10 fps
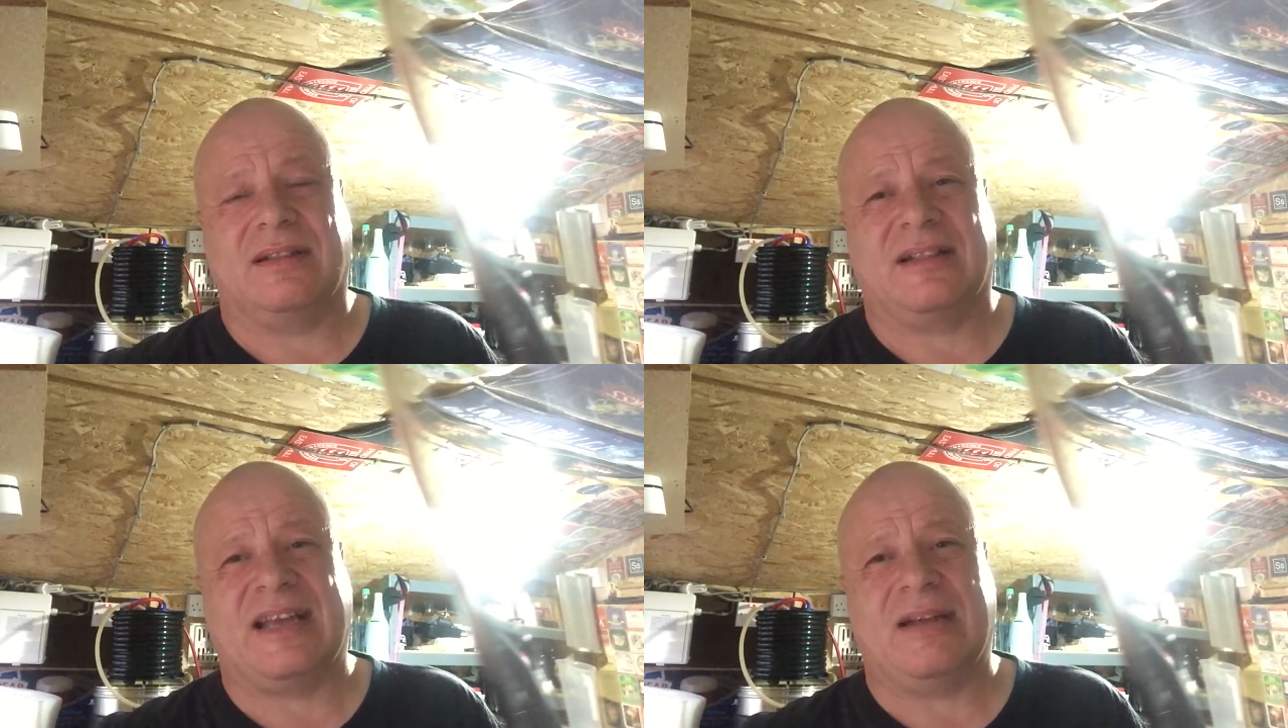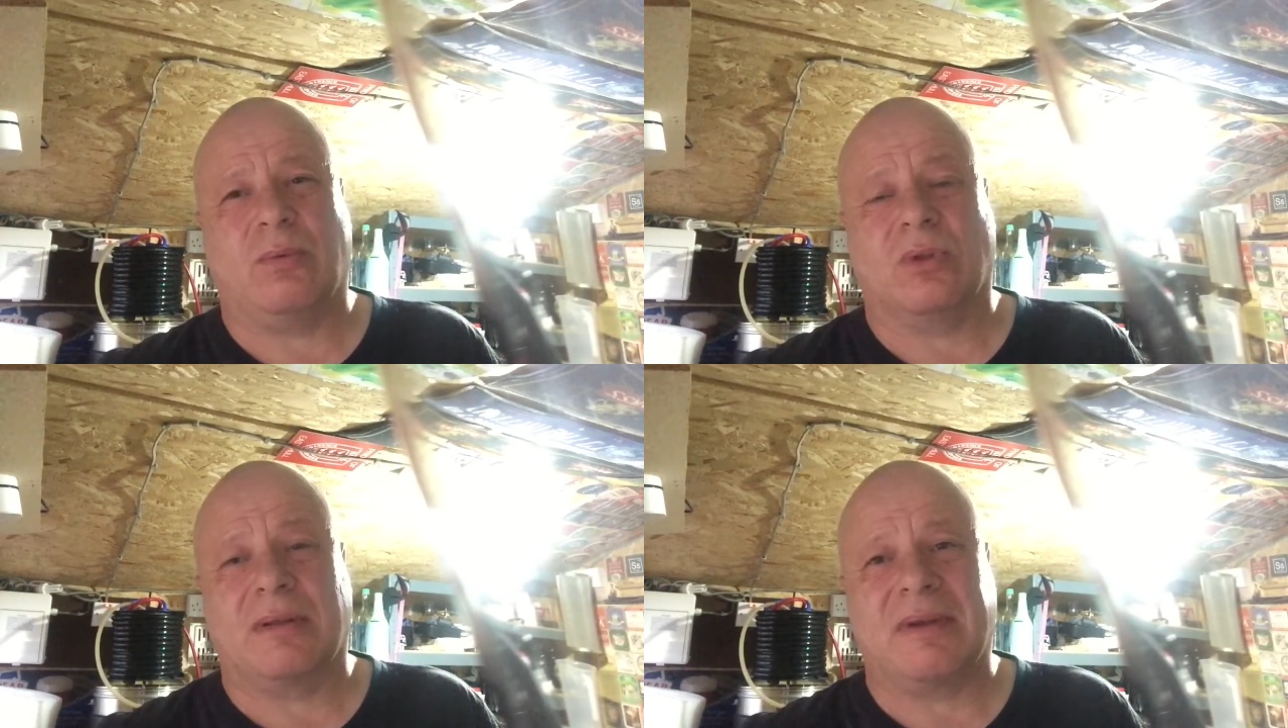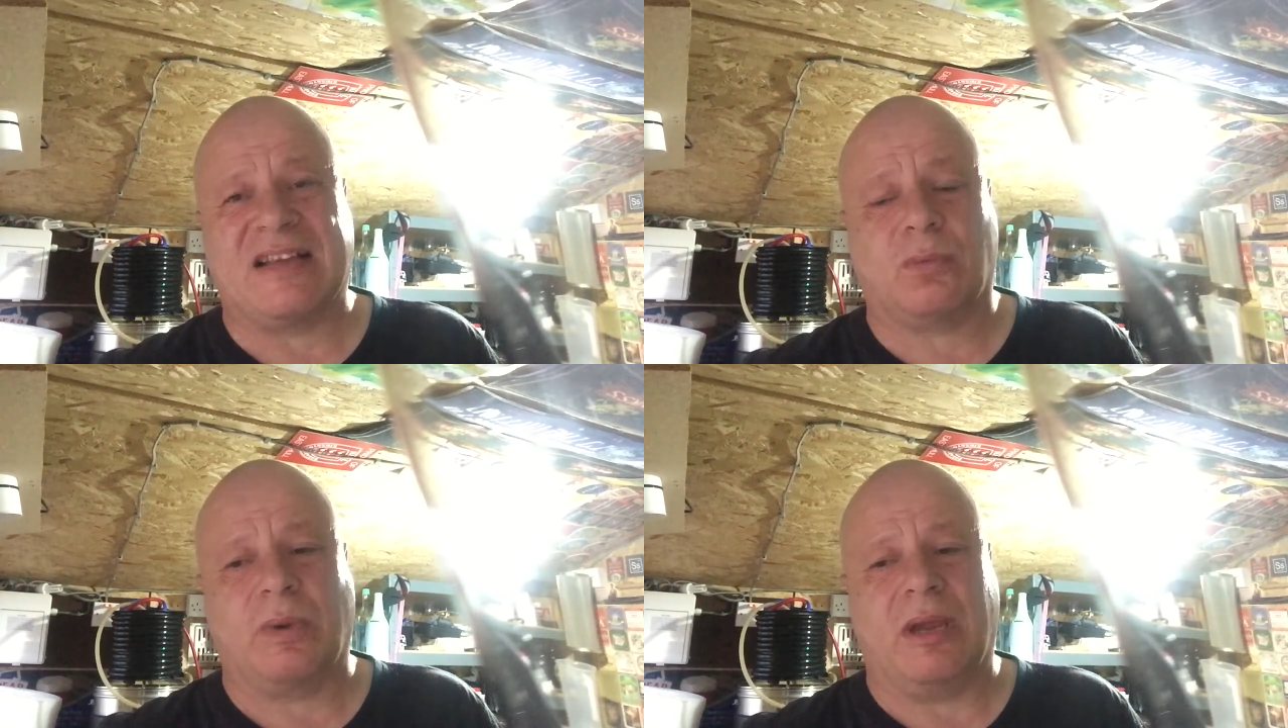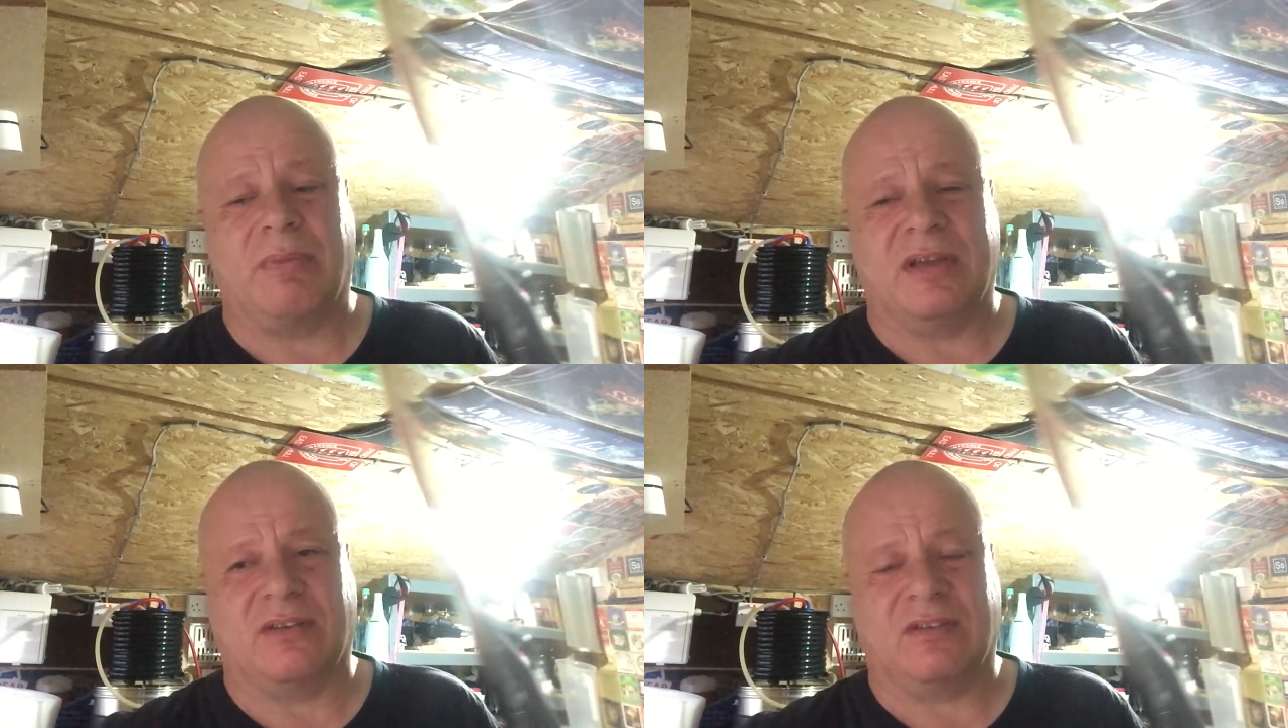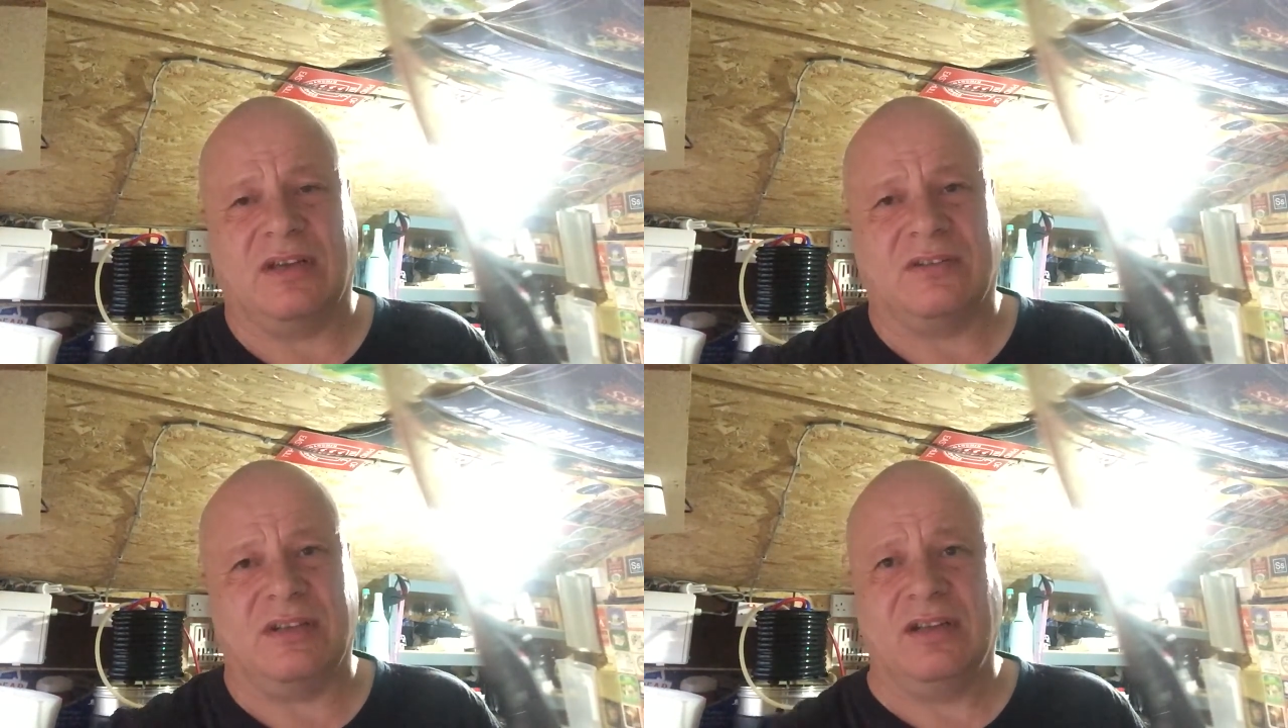like one of the last wheat beers I
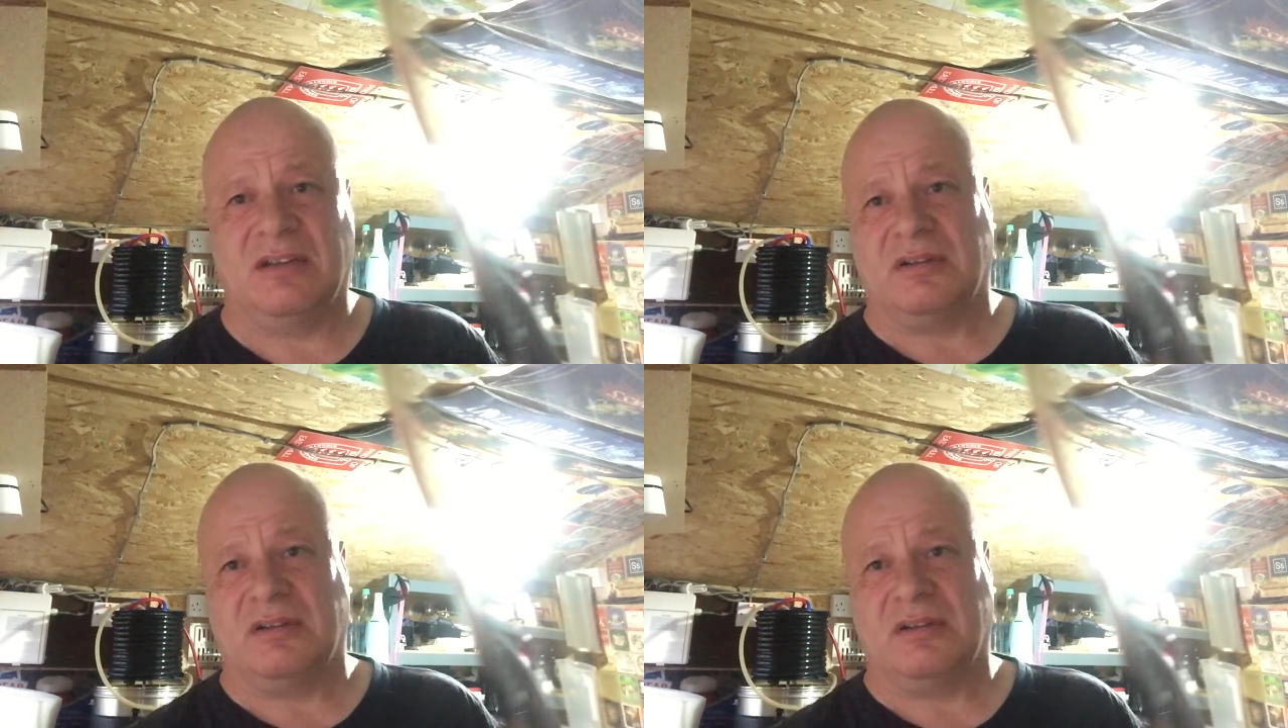tasted.